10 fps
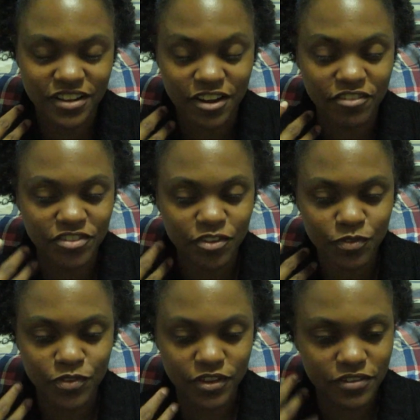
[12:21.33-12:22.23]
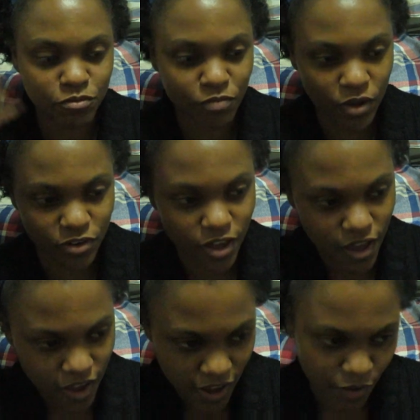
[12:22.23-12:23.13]
this was enough. This
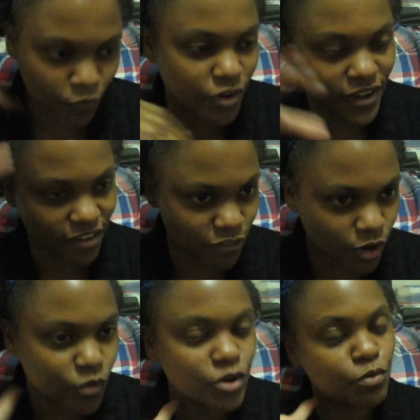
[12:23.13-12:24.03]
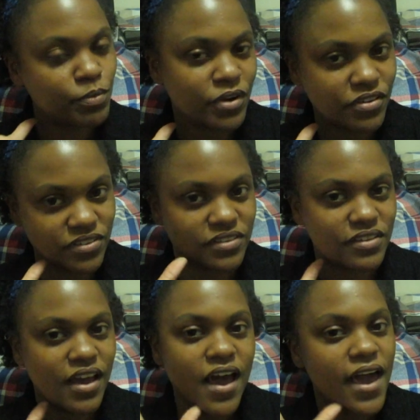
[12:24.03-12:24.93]
was the amount I want. to have, I want
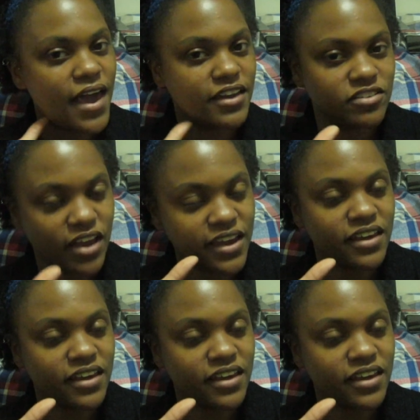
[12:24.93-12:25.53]
no more piercings.